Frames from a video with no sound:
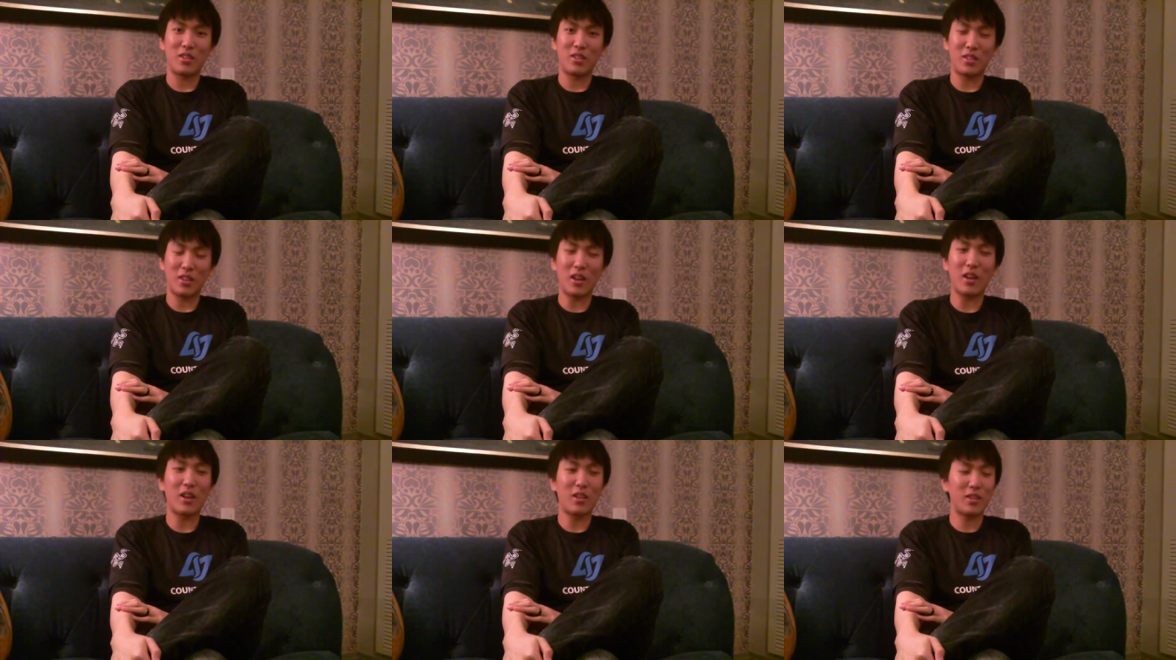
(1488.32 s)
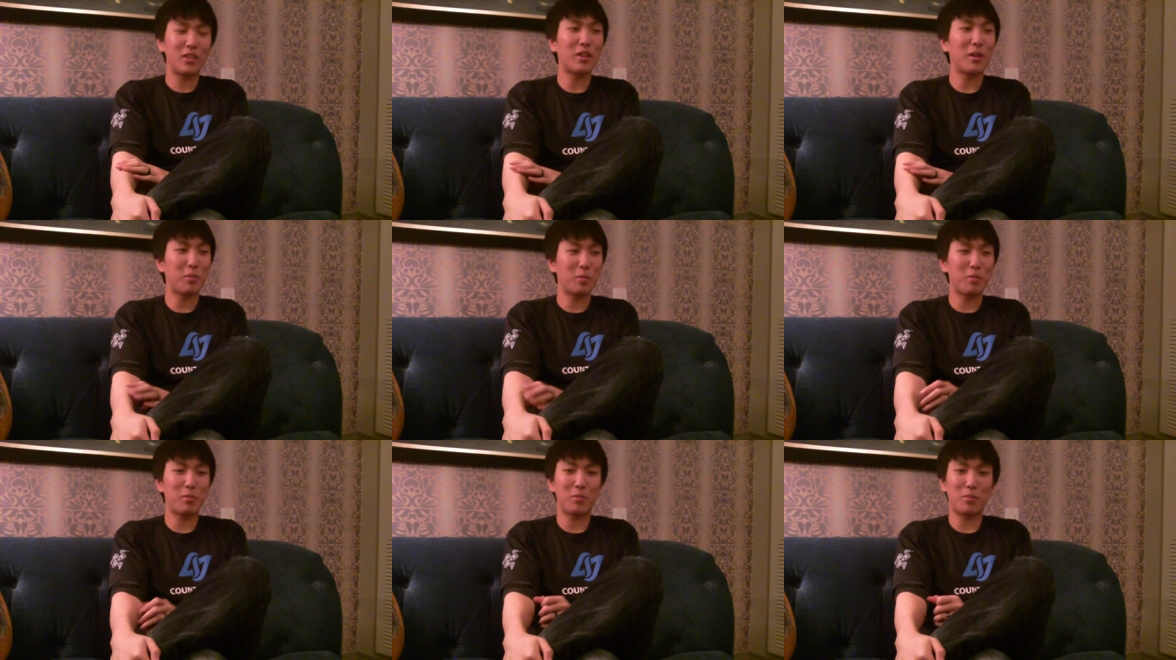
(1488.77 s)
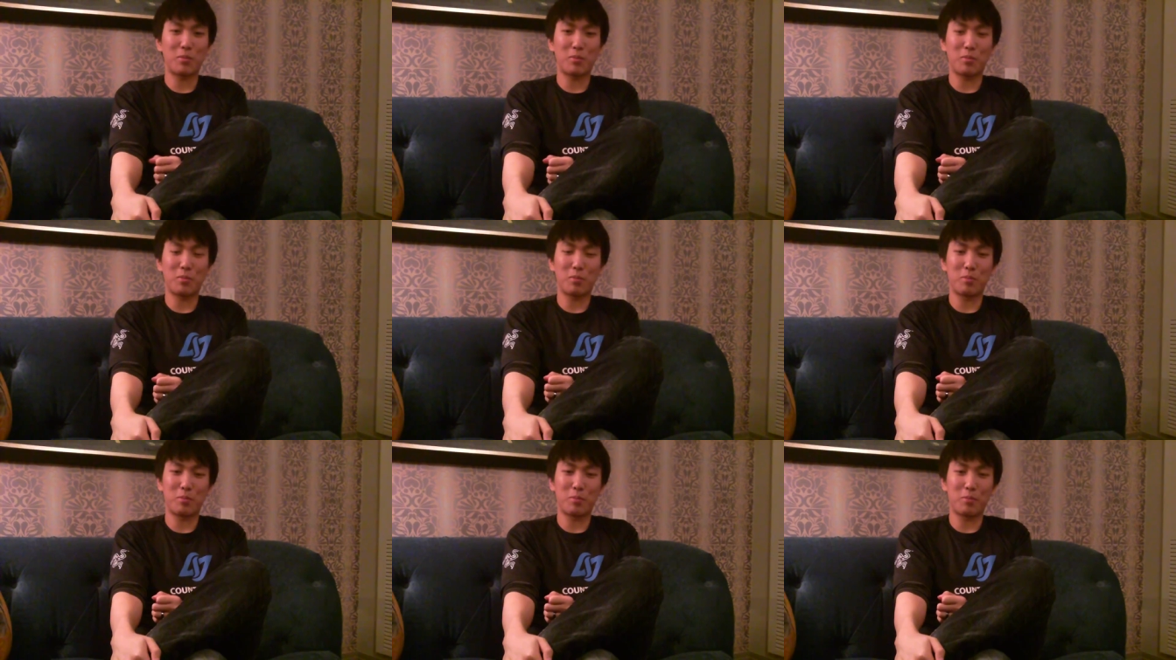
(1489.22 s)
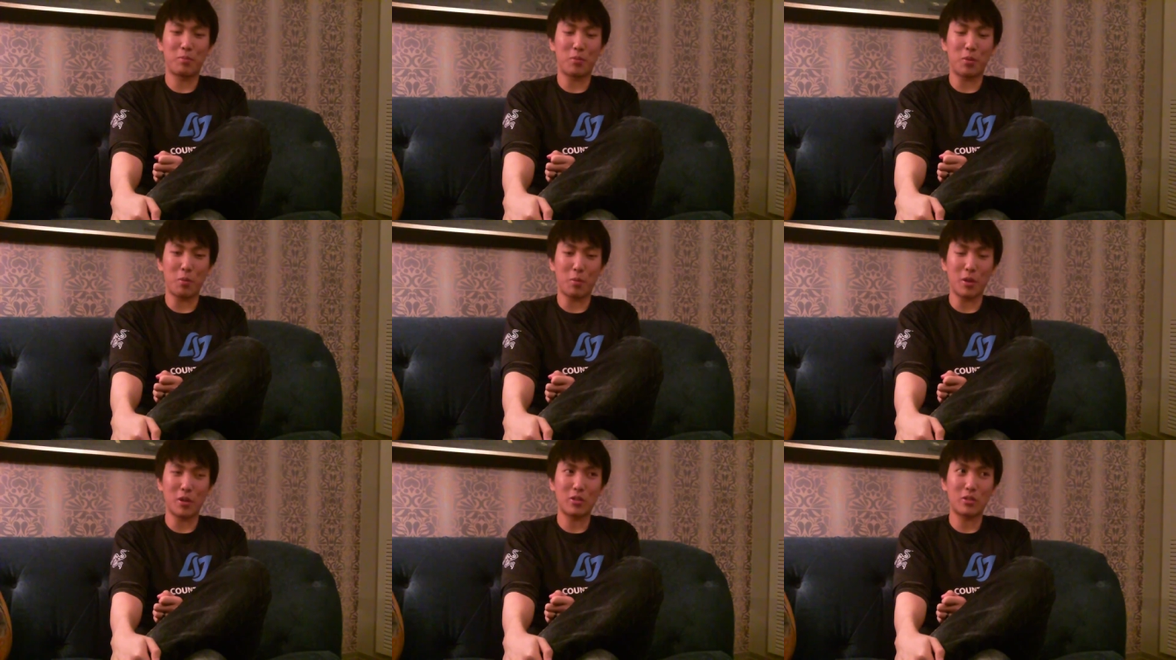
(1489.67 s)
Yeah, I think I'm
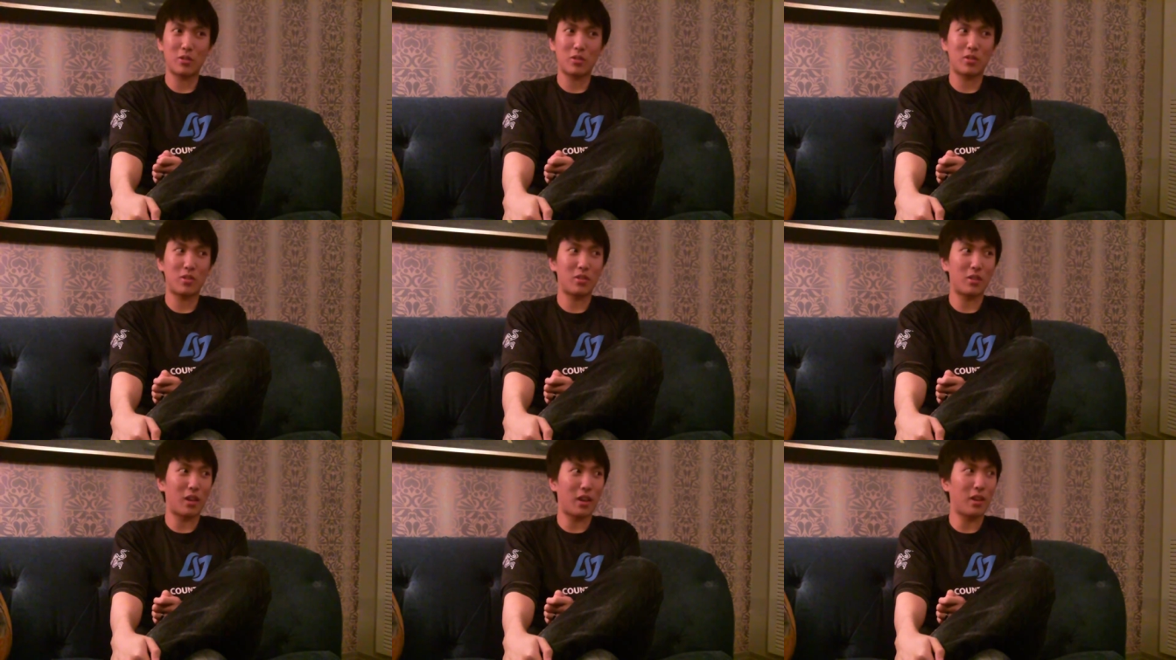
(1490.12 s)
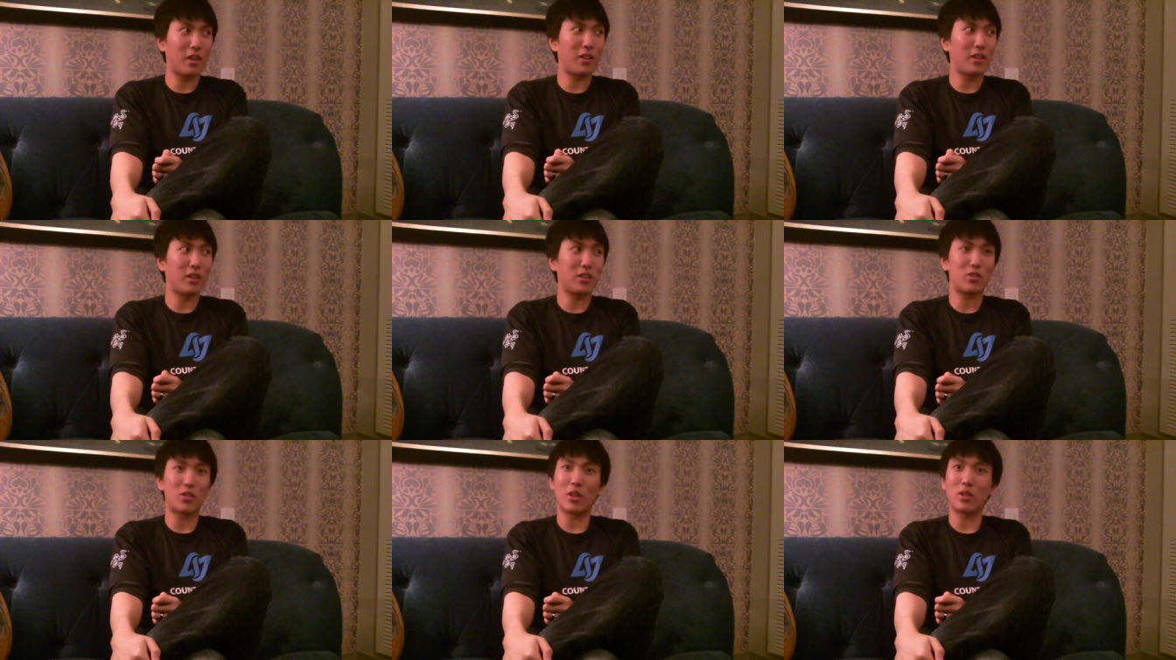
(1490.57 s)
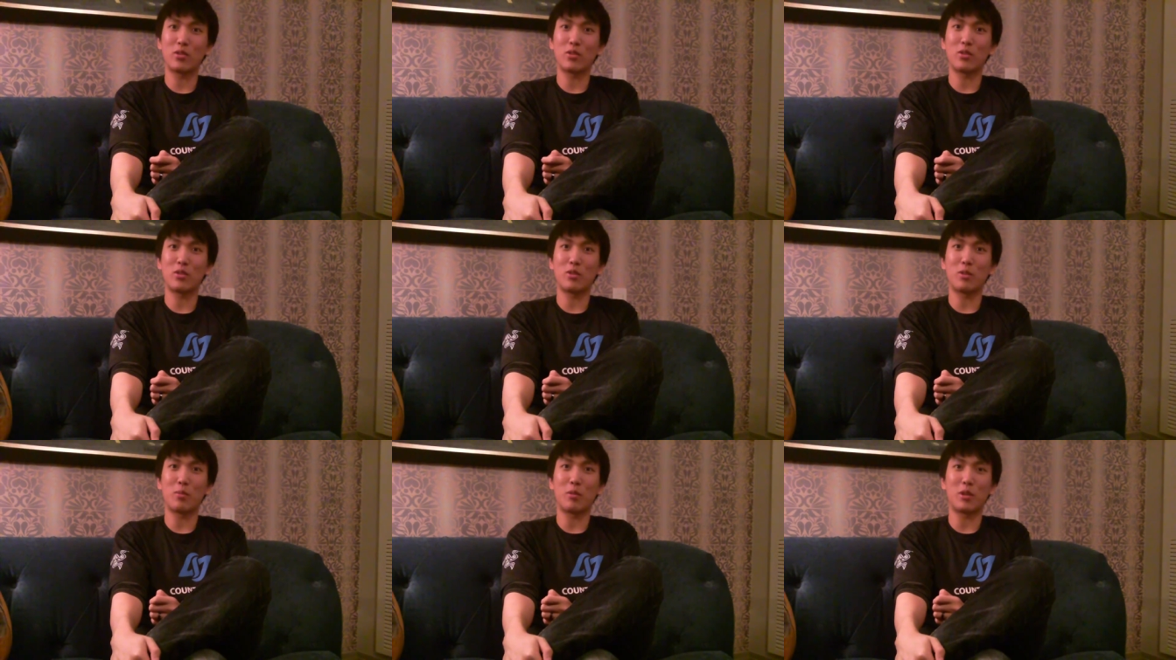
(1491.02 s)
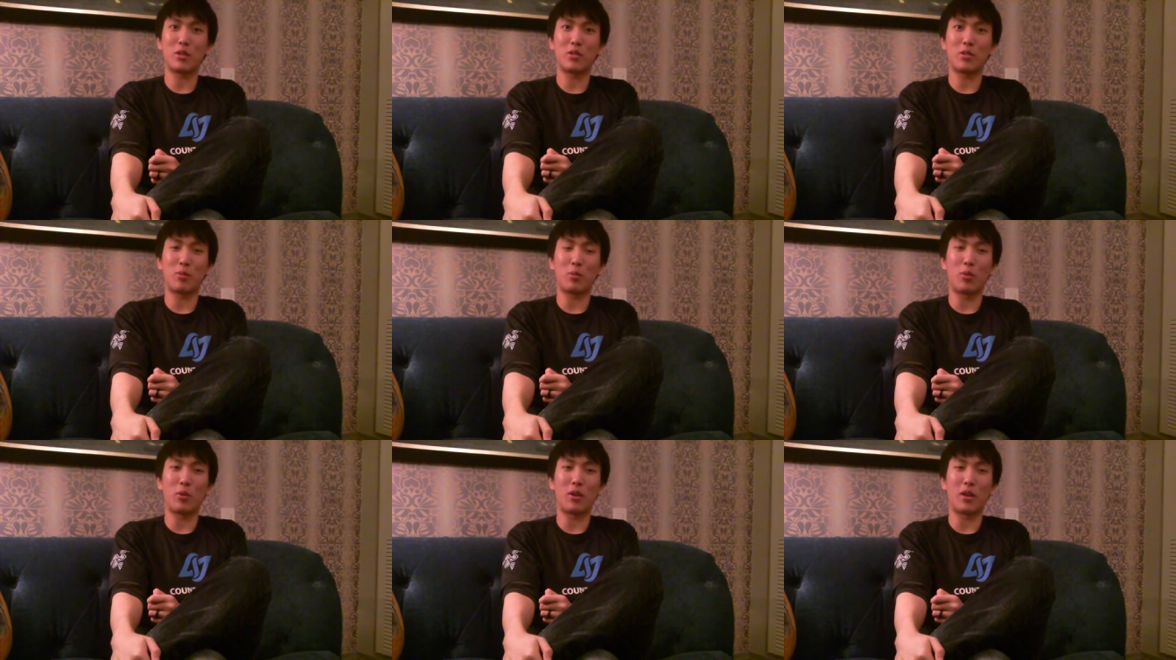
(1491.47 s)
the best AD. Chauster's the best
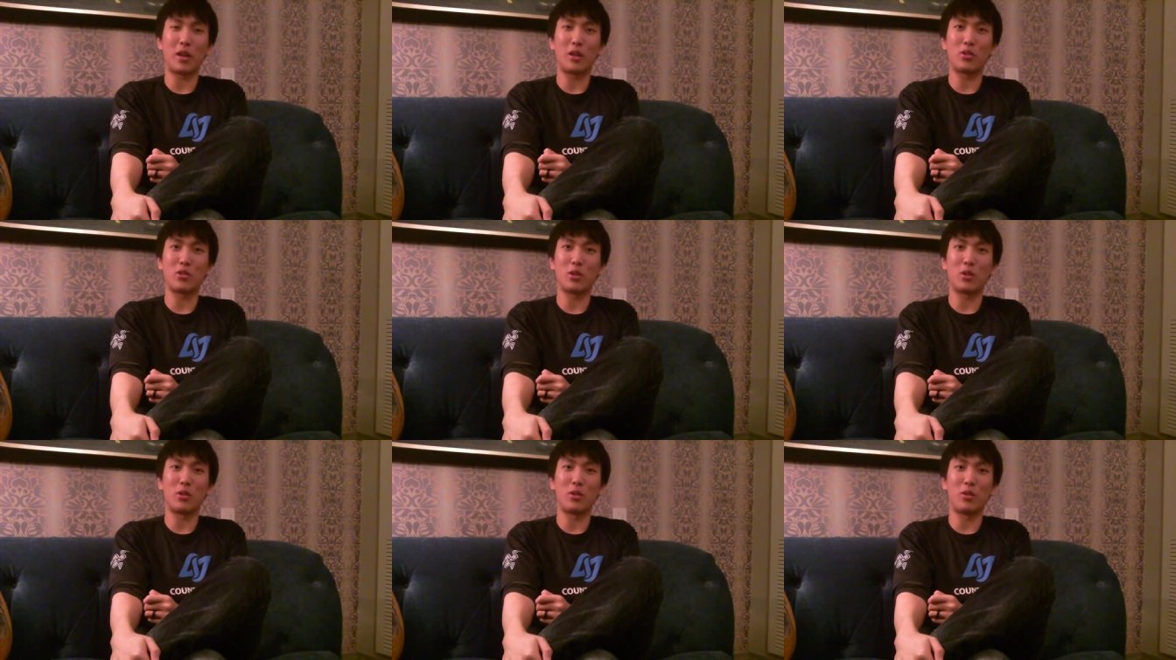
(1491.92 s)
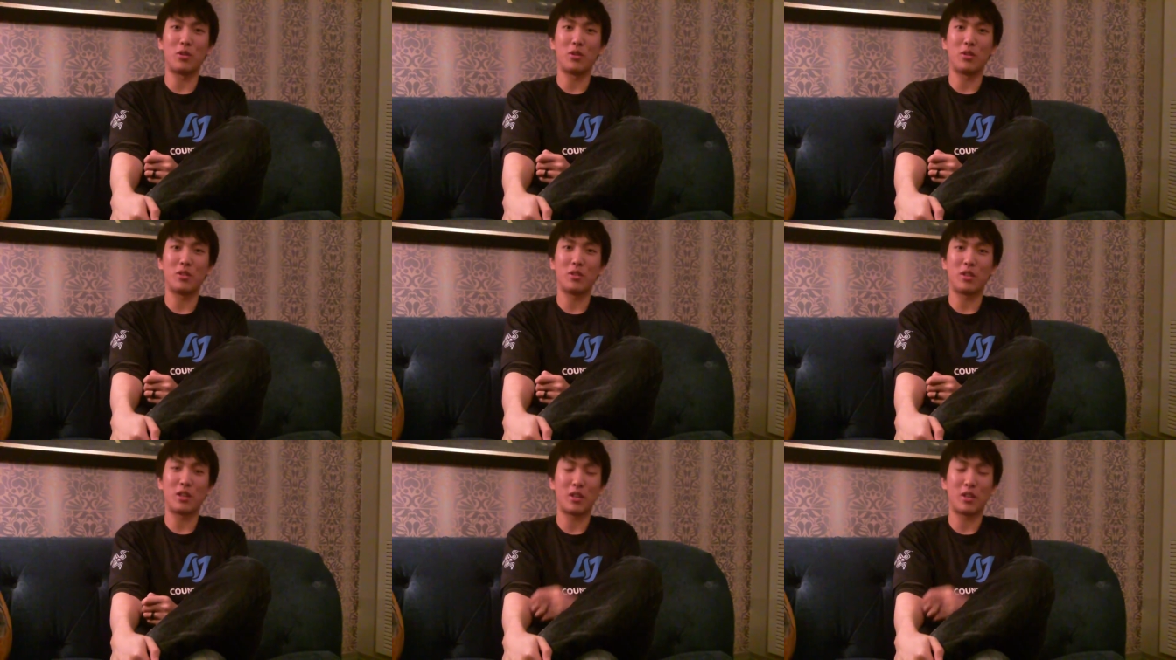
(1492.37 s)
support and jungle.